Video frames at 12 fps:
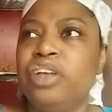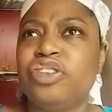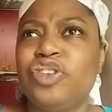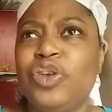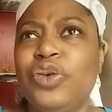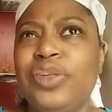
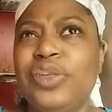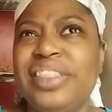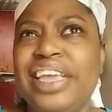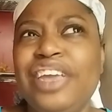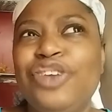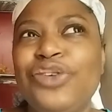So
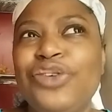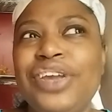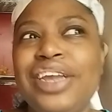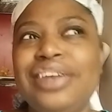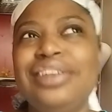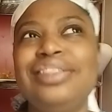they
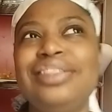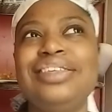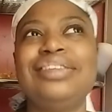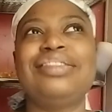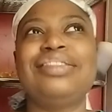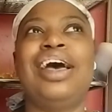created
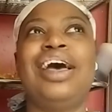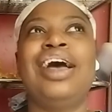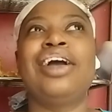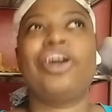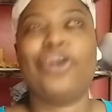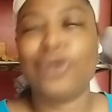this
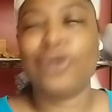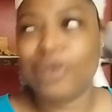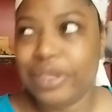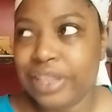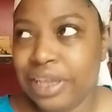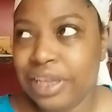tag
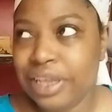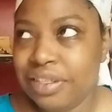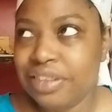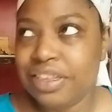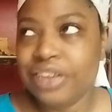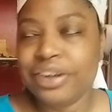early
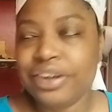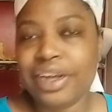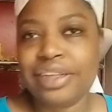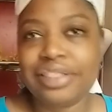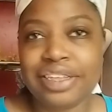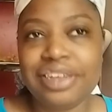this year,
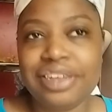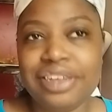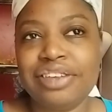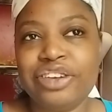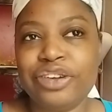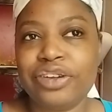I
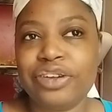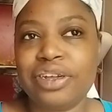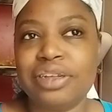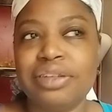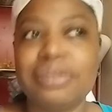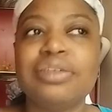think
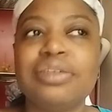during